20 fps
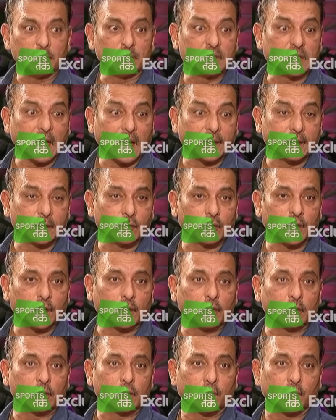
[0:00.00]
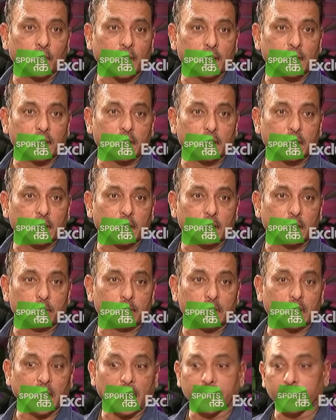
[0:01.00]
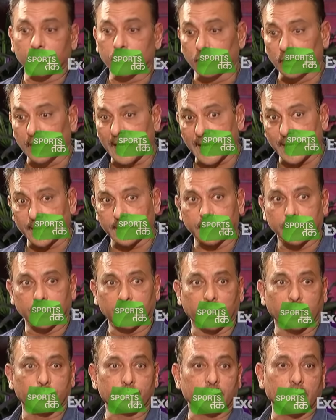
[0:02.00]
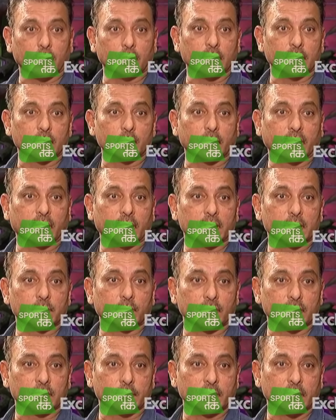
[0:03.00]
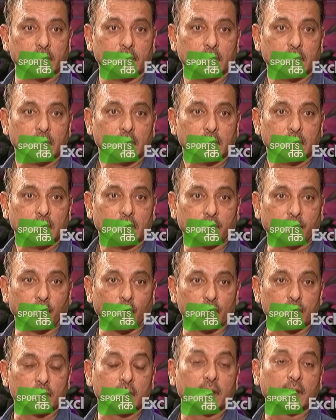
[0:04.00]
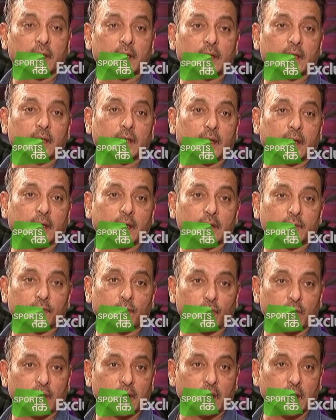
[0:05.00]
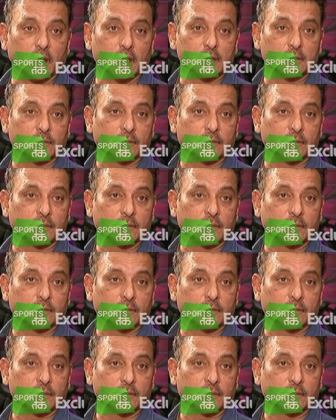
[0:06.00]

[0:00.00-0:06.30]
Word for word: I'm dying to get on the flight. I'm dying to land in Cape Town as quickly as possible. Unfortunately, it will take us fourteen hours.